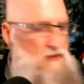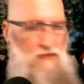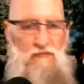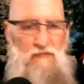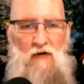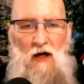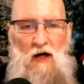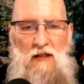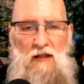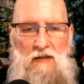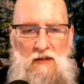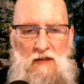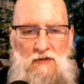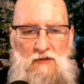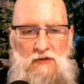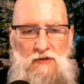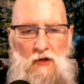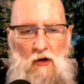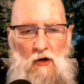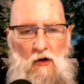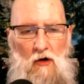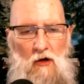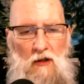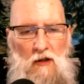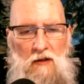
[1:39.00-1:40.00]
find us
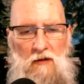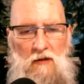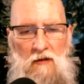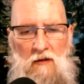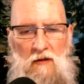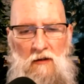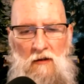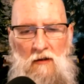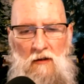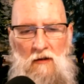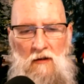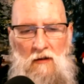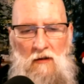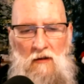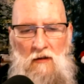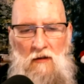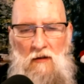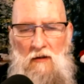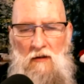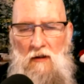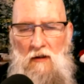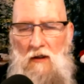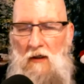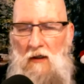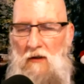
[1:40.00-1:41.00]
on
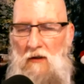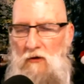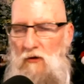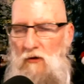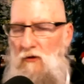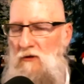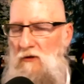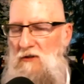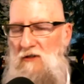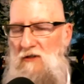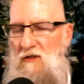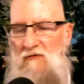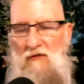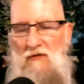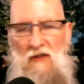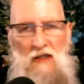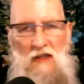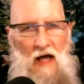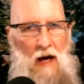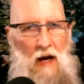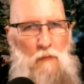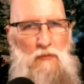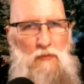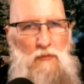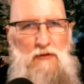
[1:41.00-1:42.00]
Google TV,
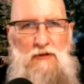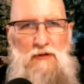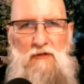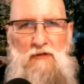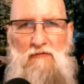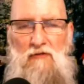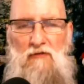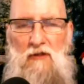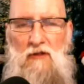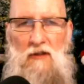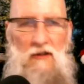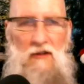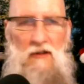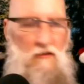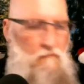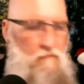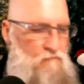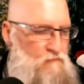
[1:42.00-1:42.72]
Apple TV,